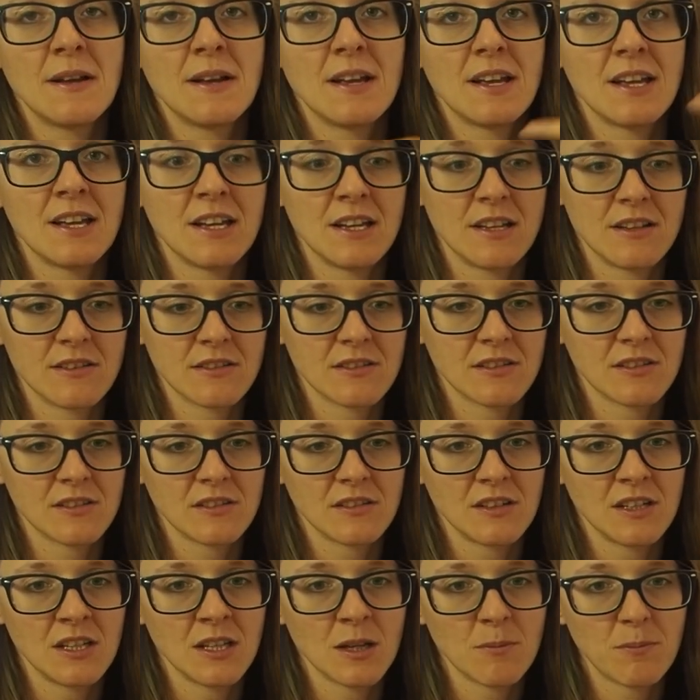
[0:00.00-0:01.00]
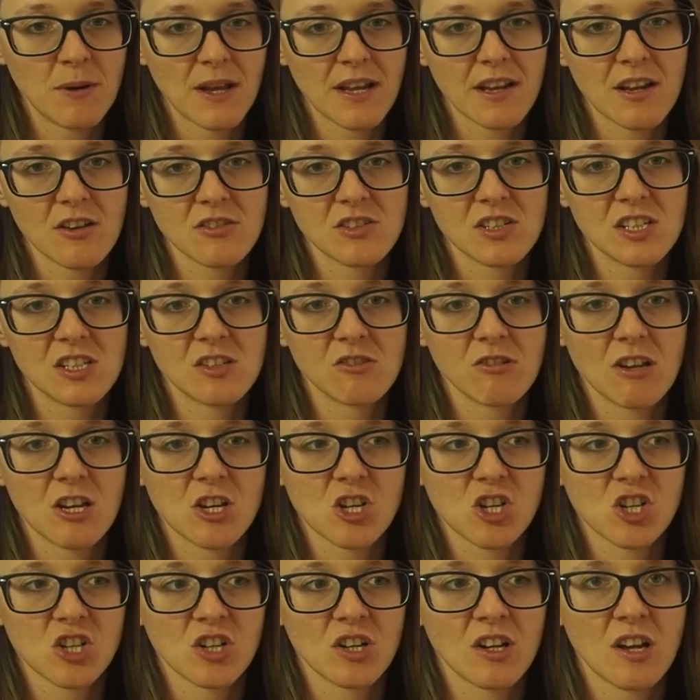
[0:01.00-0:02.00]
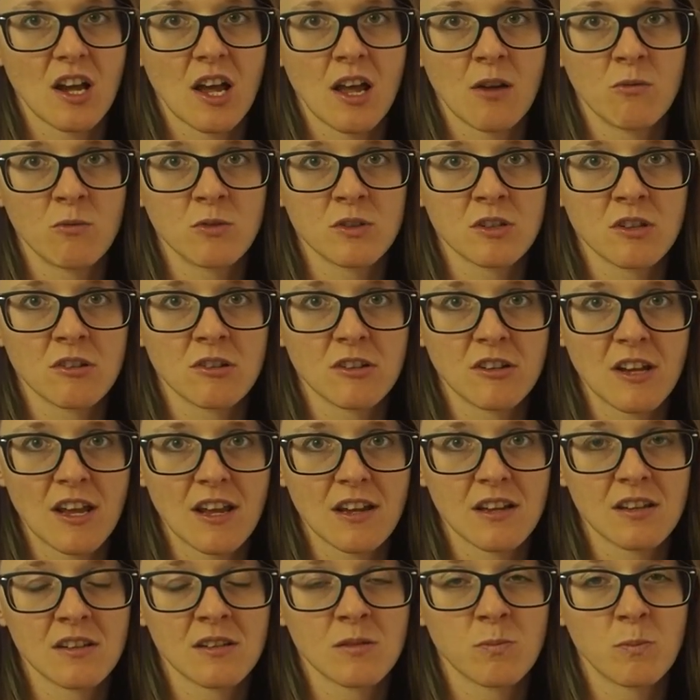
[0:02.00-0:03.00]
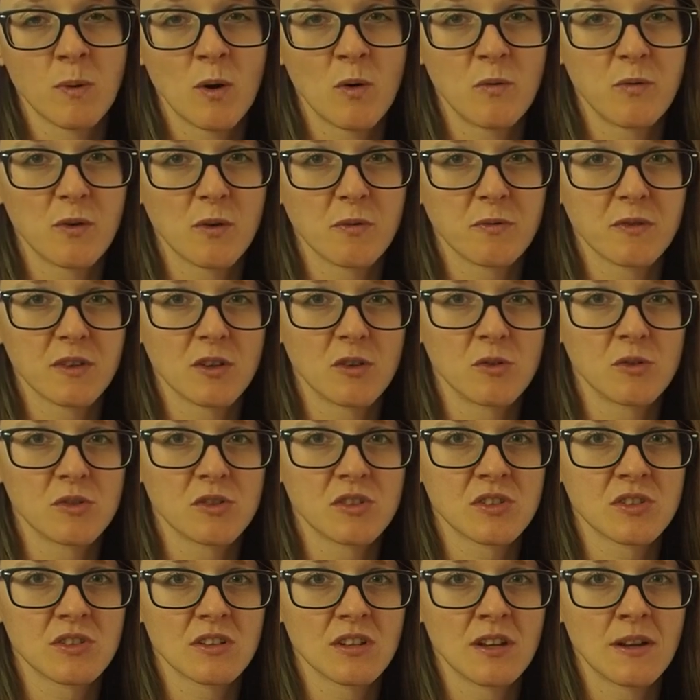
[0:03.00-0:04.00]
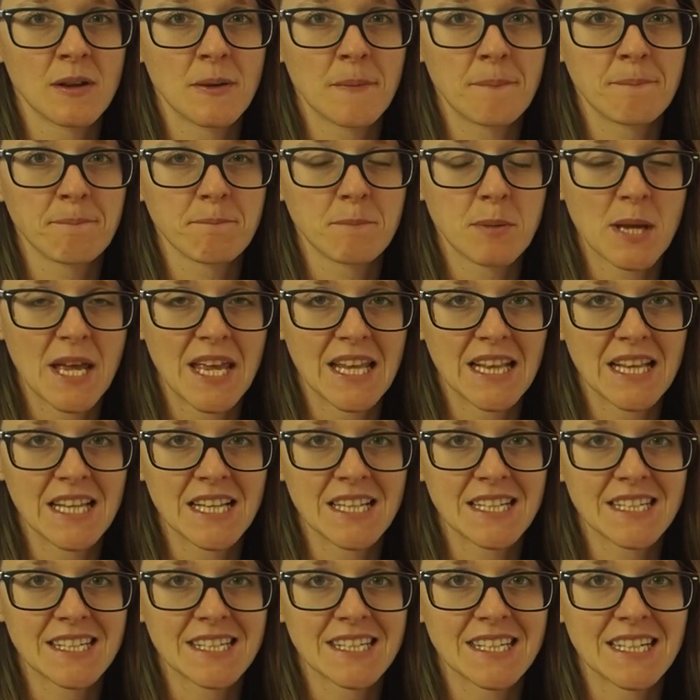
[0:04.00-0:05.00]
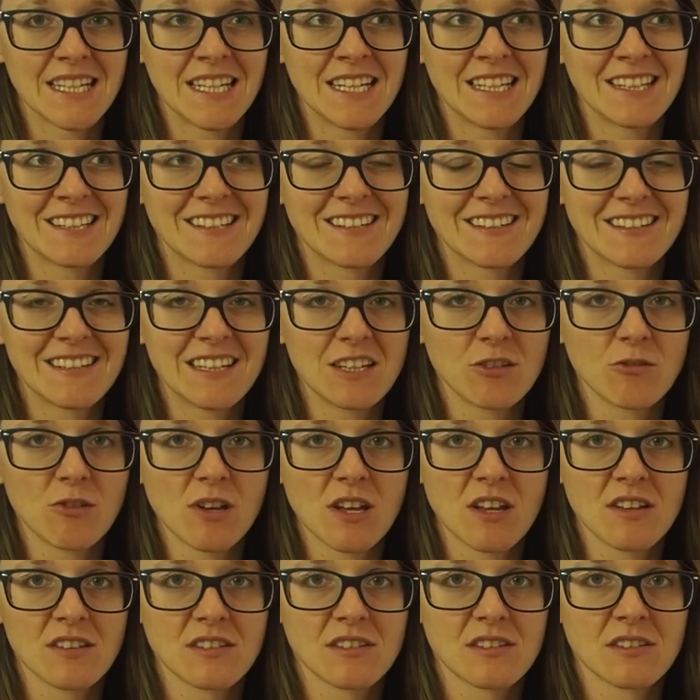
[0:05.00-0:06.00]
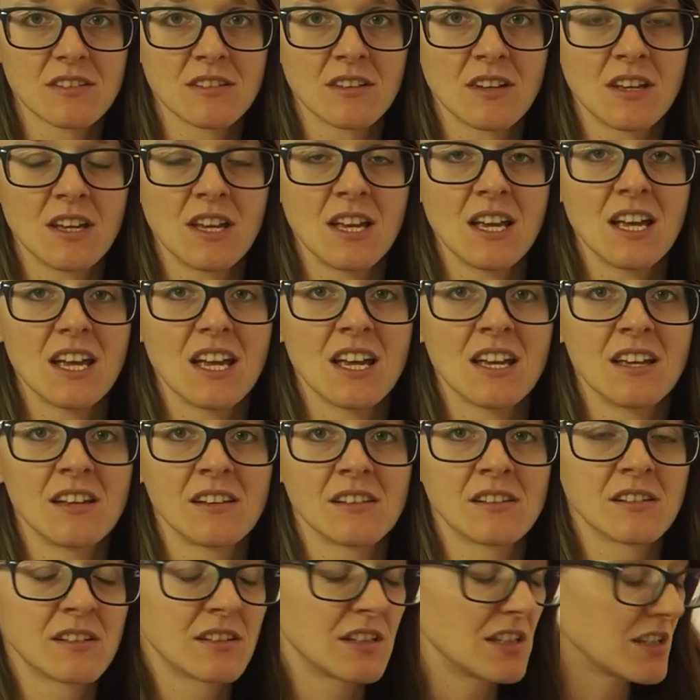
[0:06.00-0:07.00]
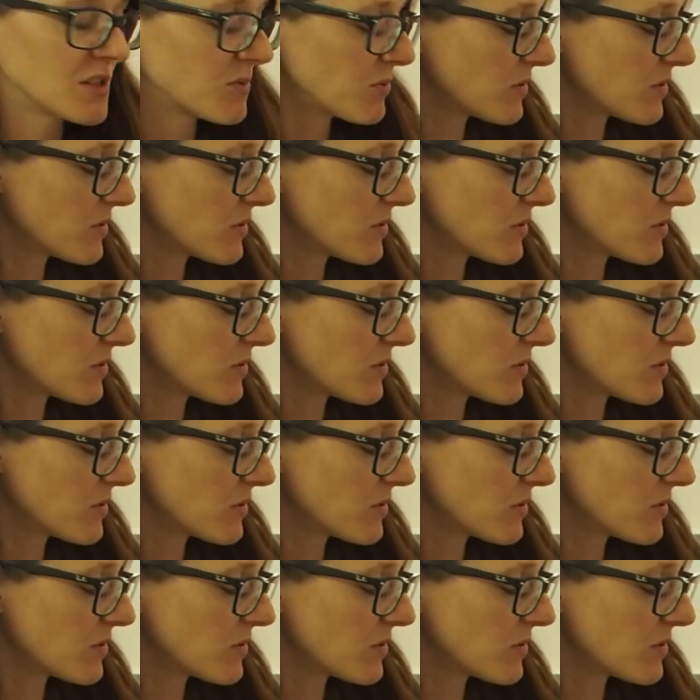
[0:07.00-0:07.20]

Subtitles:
and in a blackout situation I would connect both of those panels in series, and this